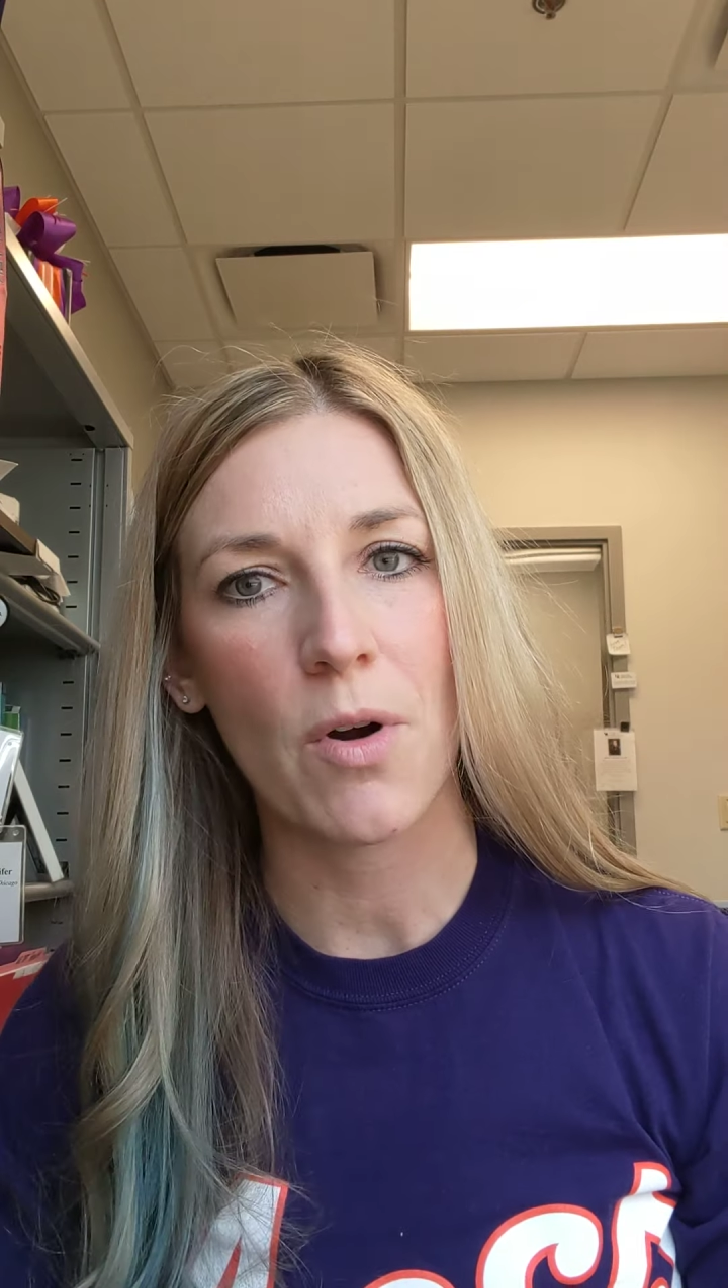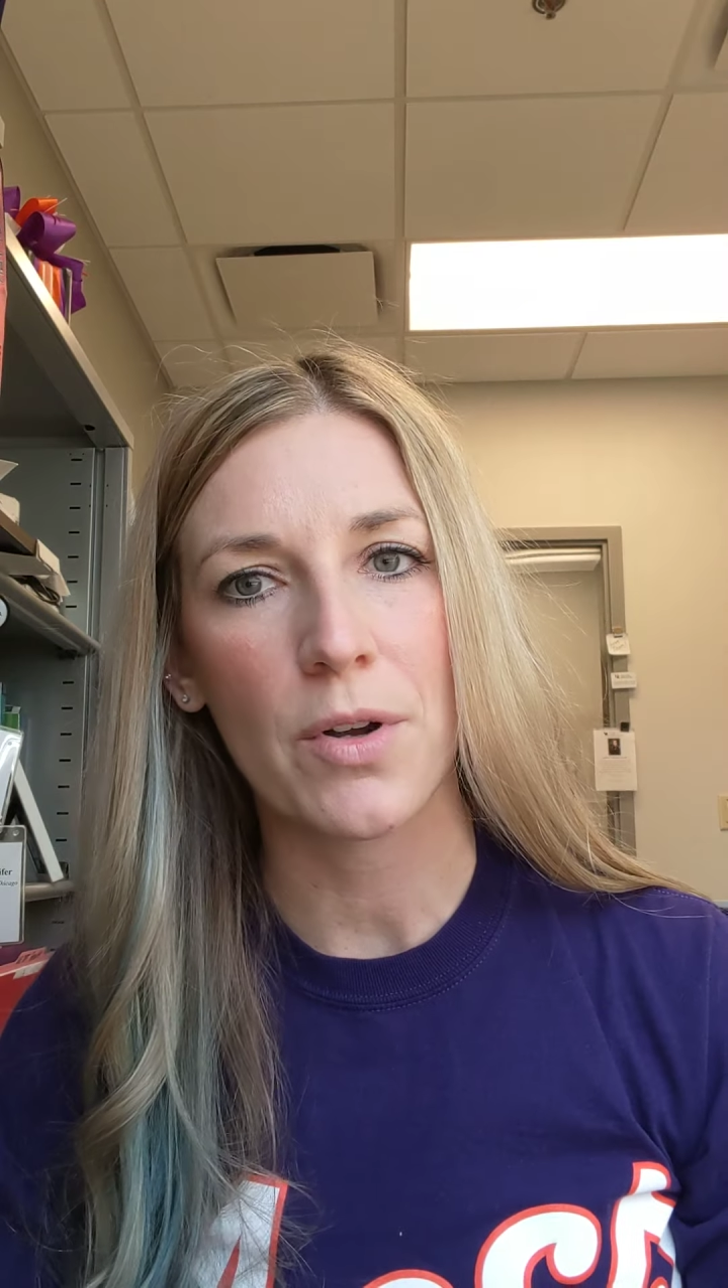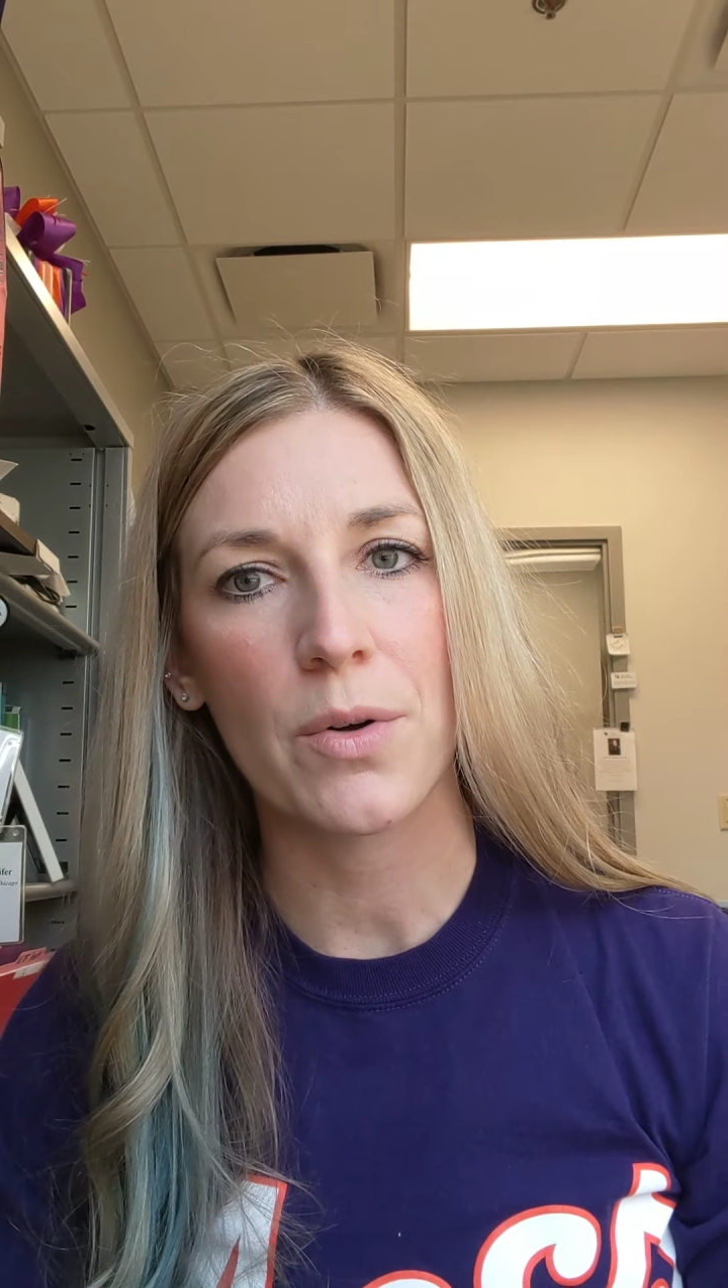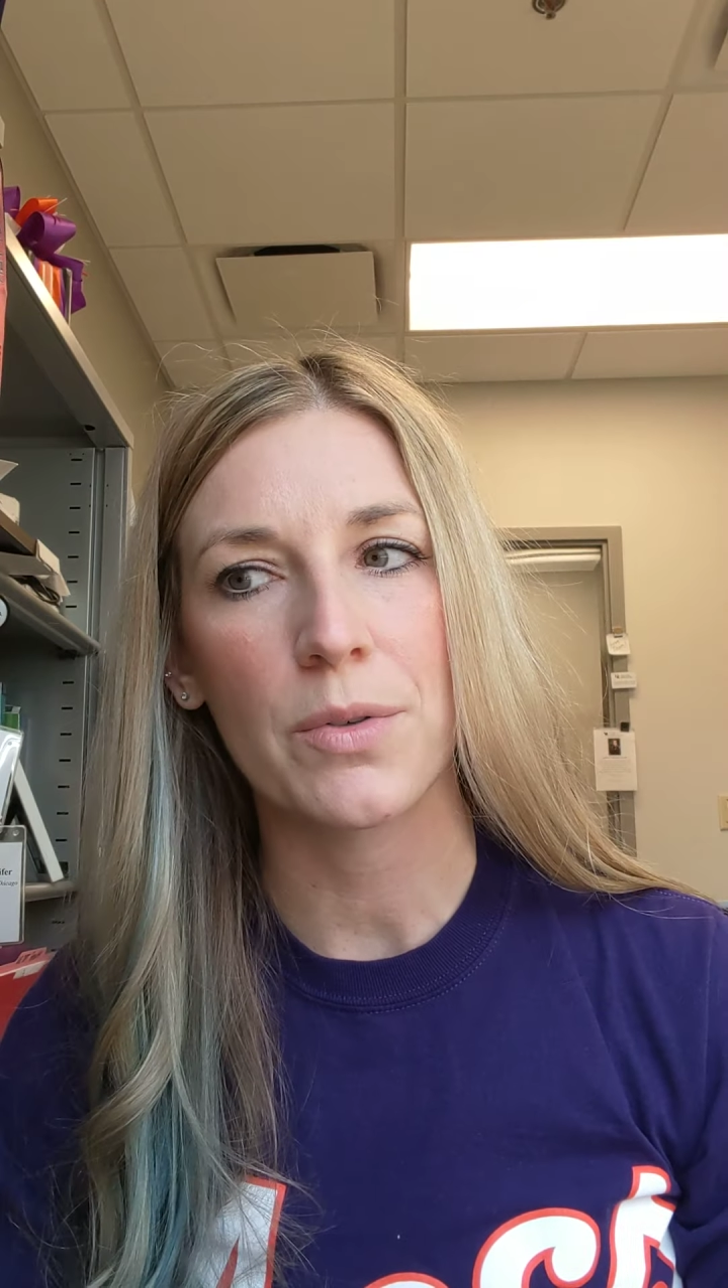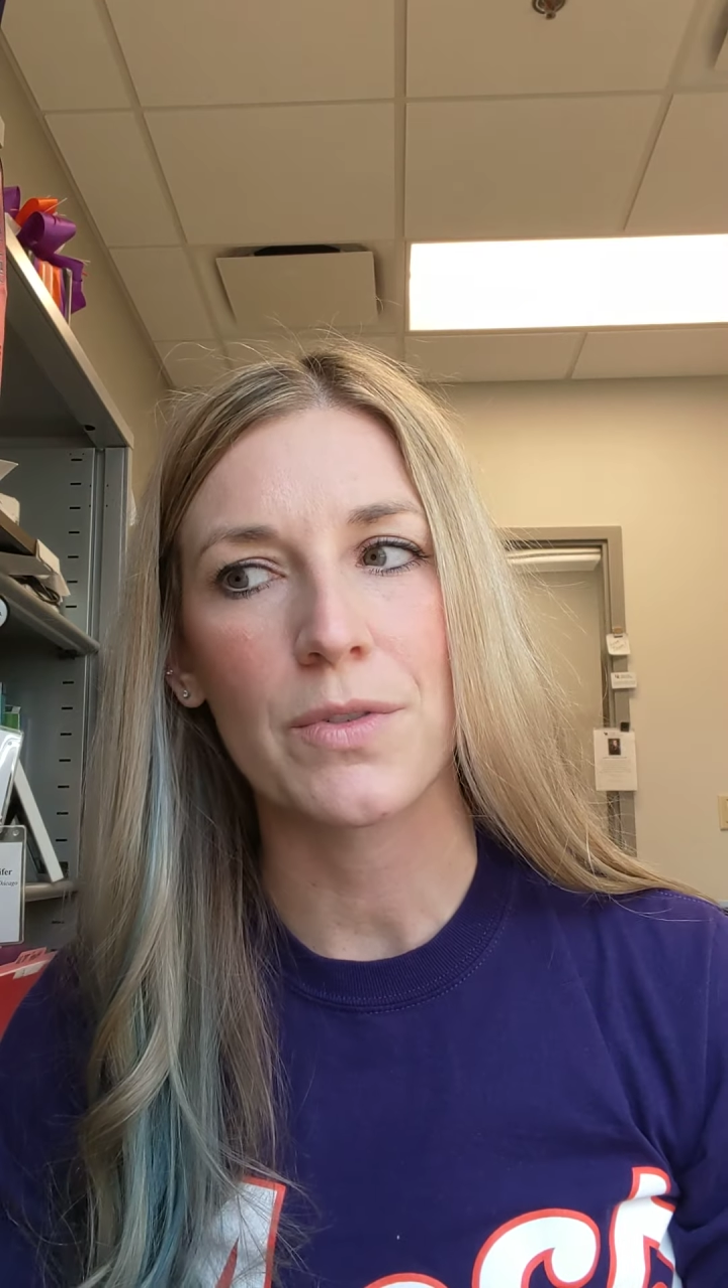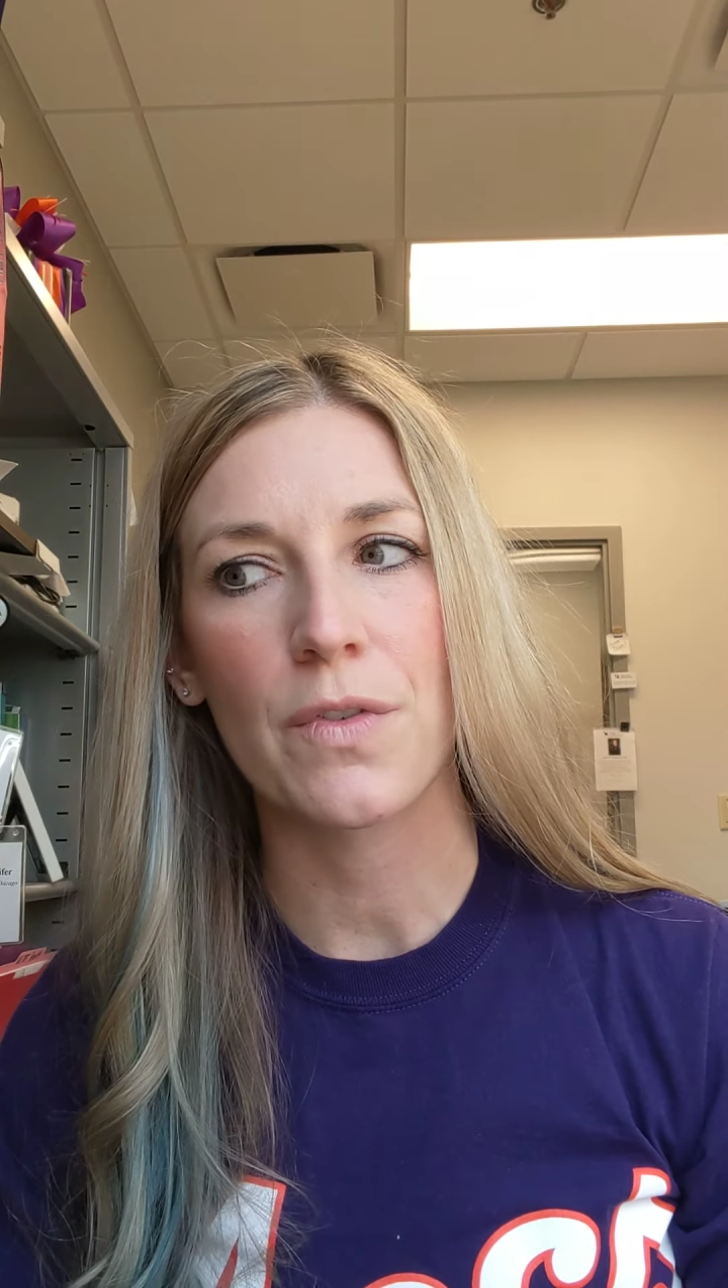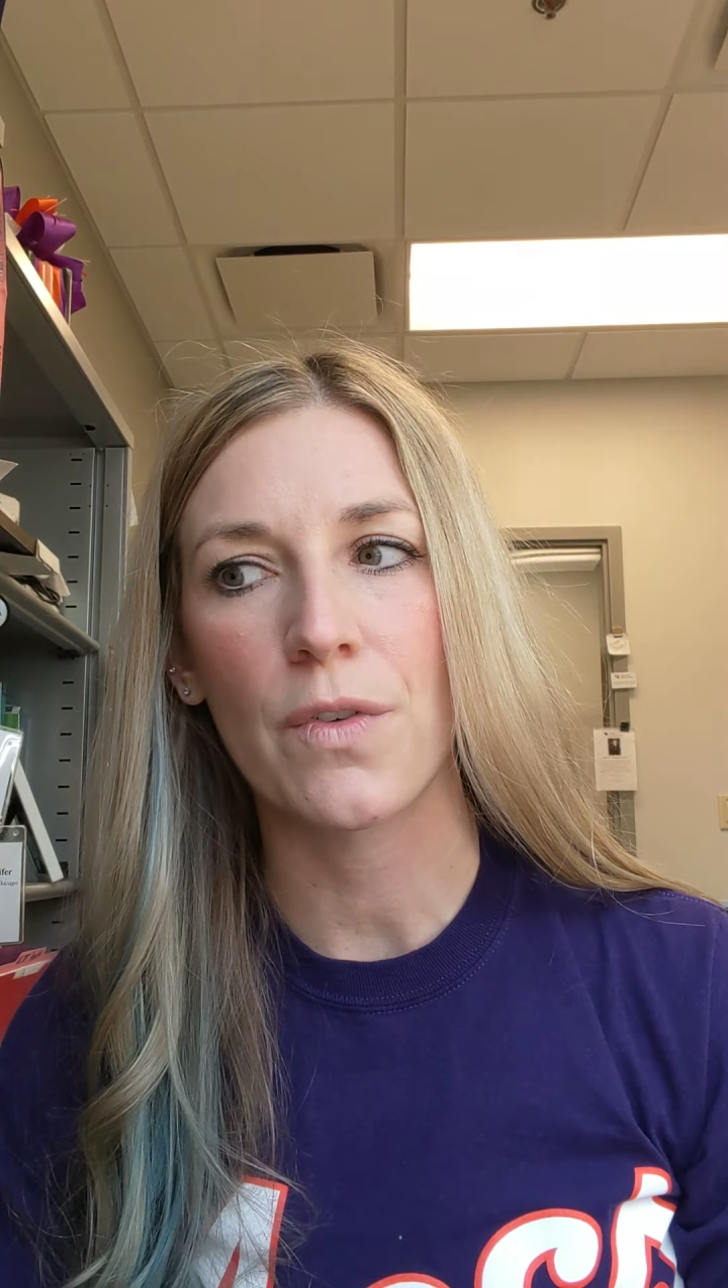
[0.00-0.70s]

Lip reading: articles